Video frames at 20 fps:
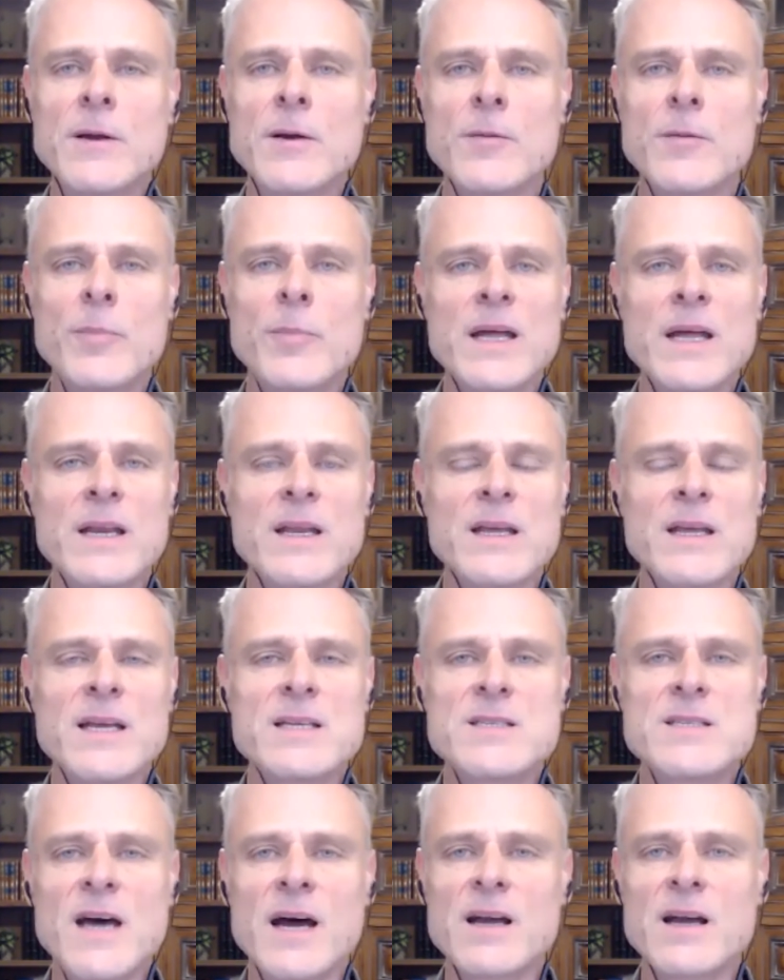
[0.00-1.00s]
But
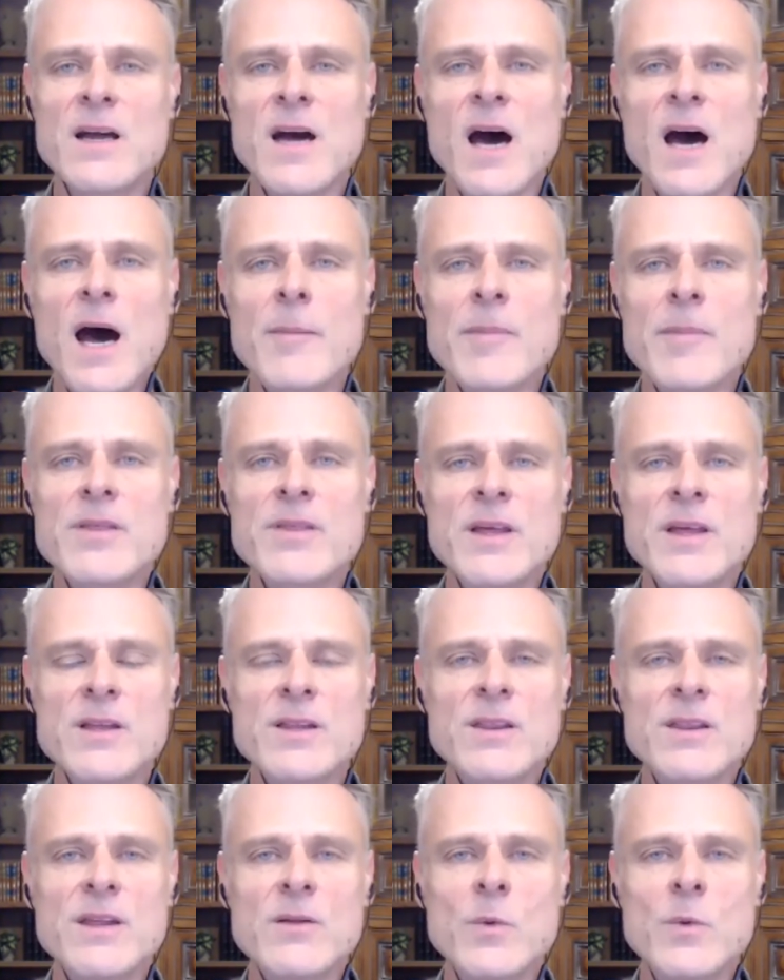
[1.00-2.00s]
it's not uncommon that
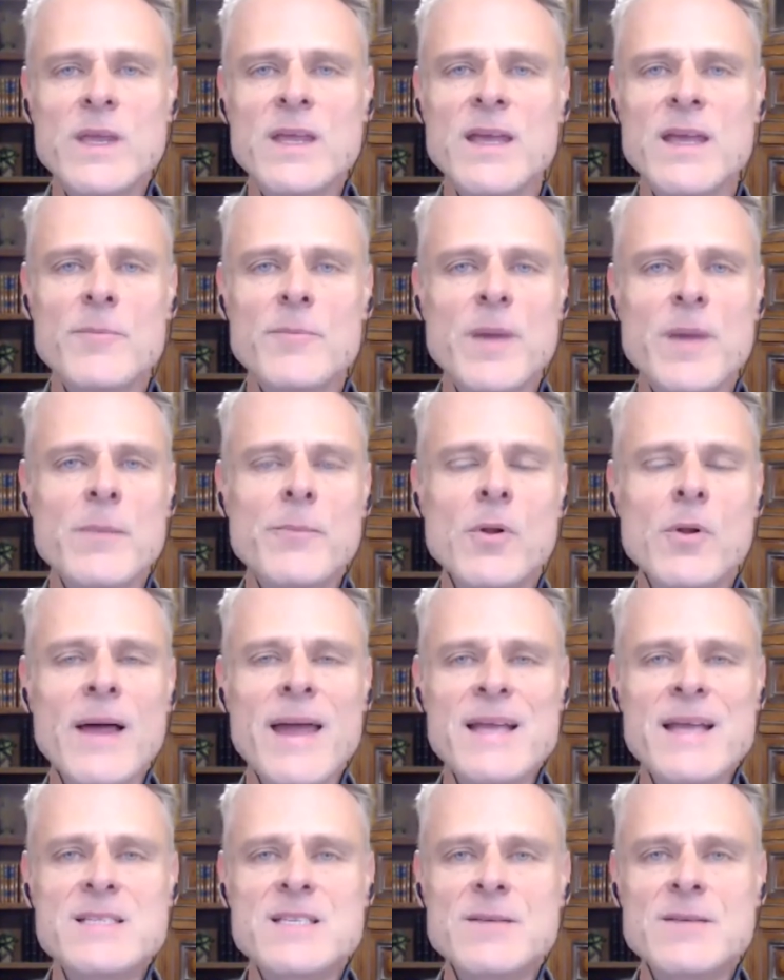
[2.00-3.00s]
we can get people
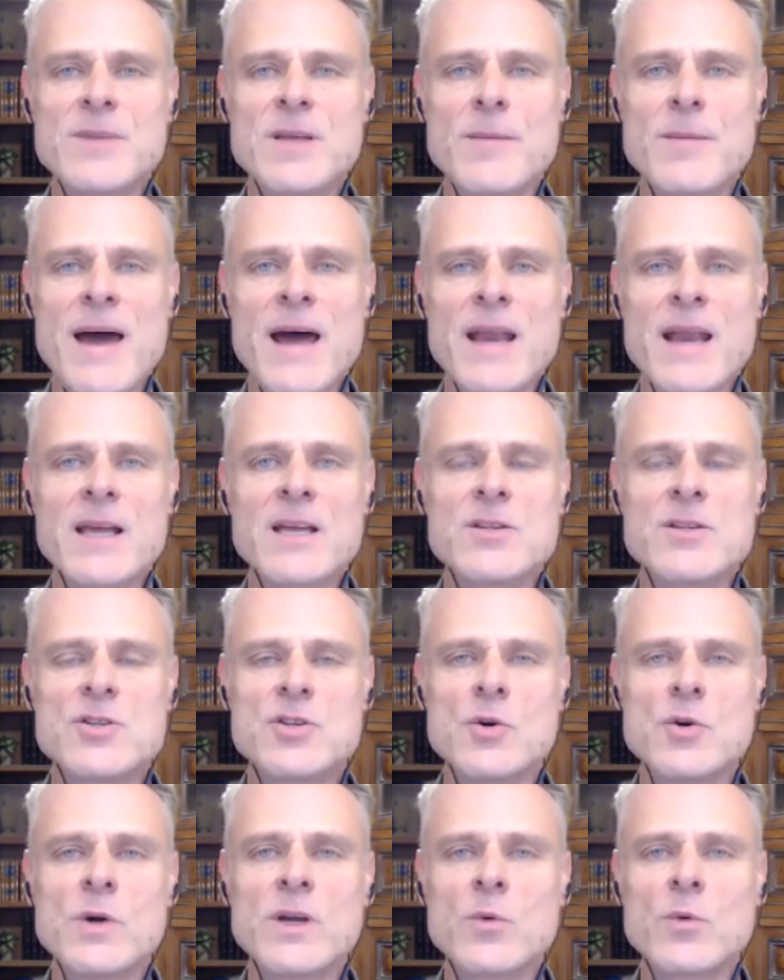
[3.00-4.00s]
asymptomatic and
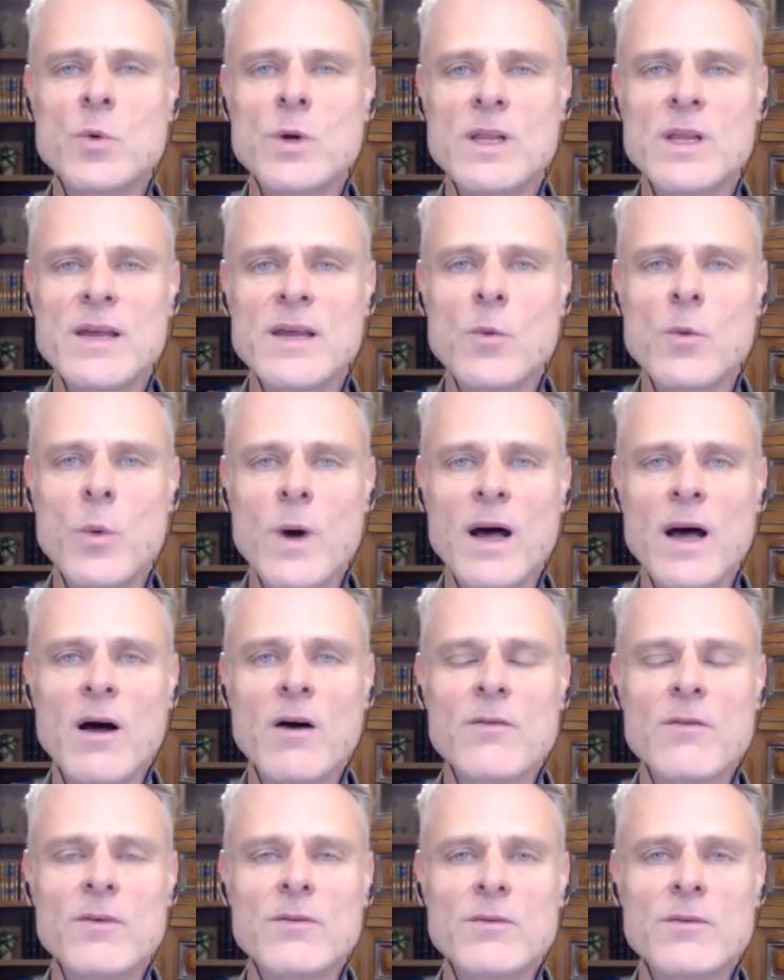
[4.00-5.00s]
doing really
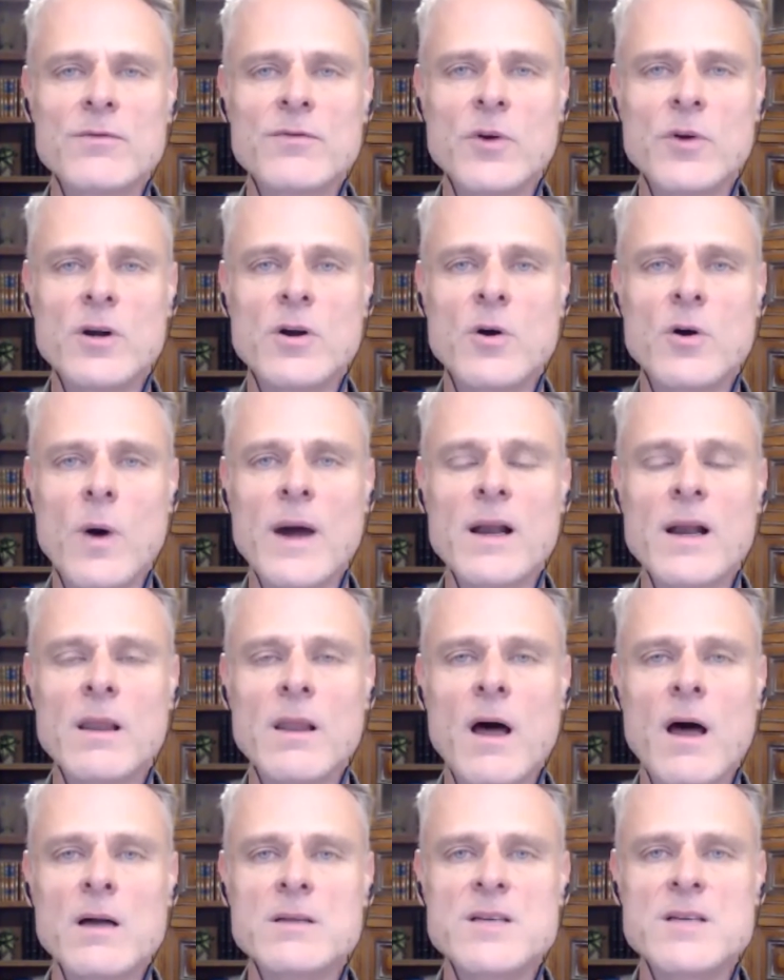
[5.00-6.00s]
well for quite a
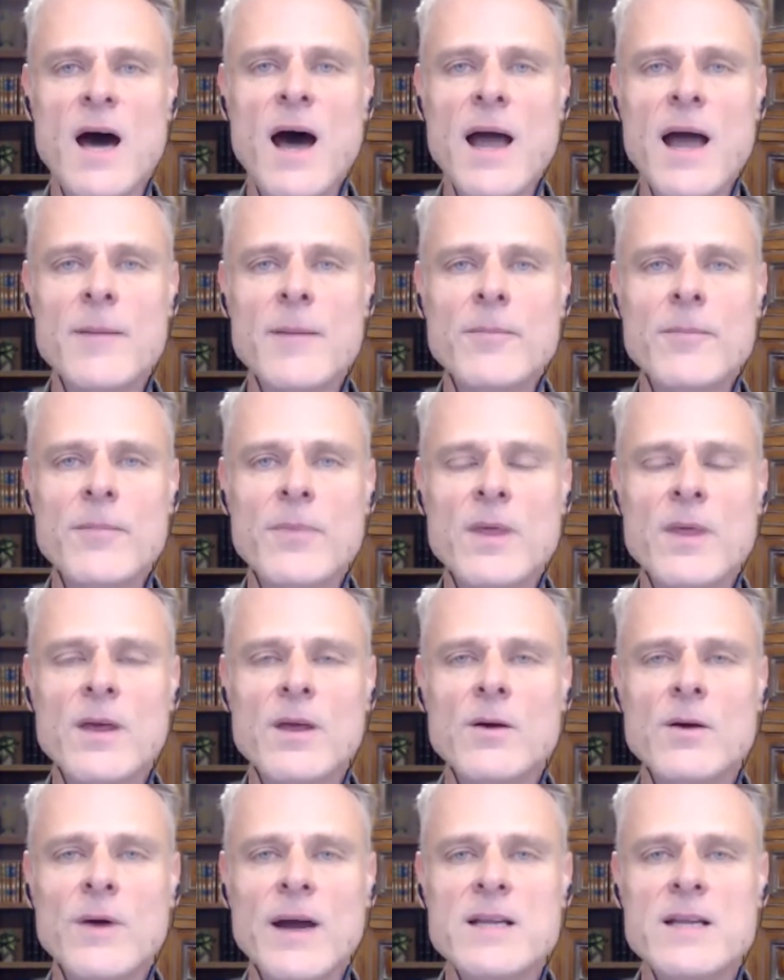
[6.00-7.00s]
long time,
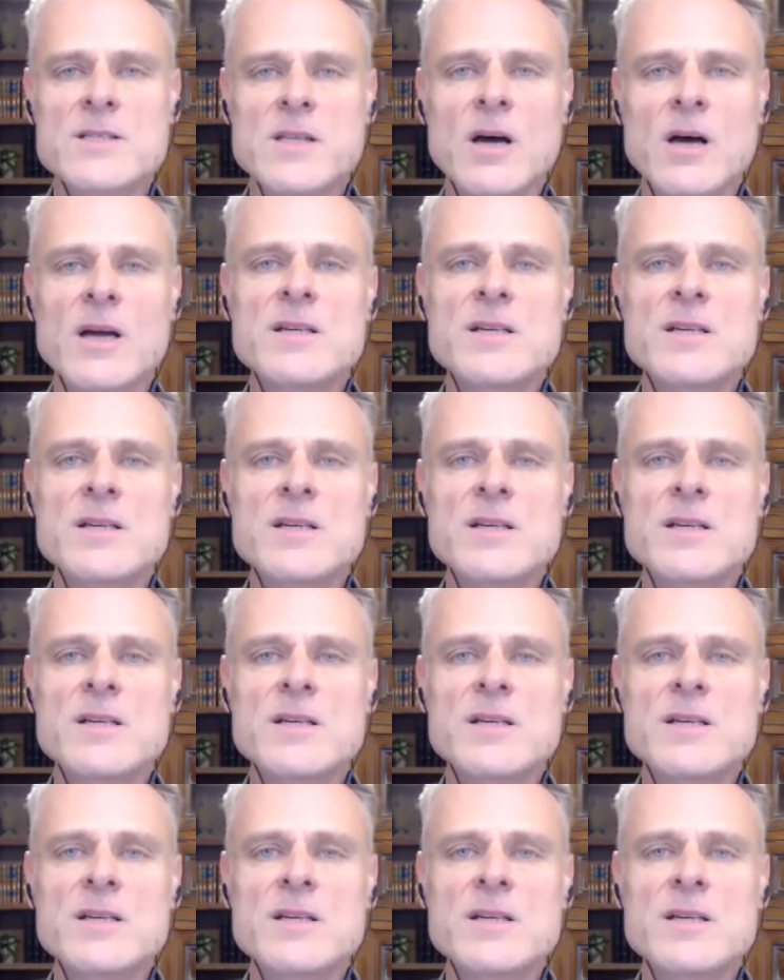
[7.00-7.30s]
right? As long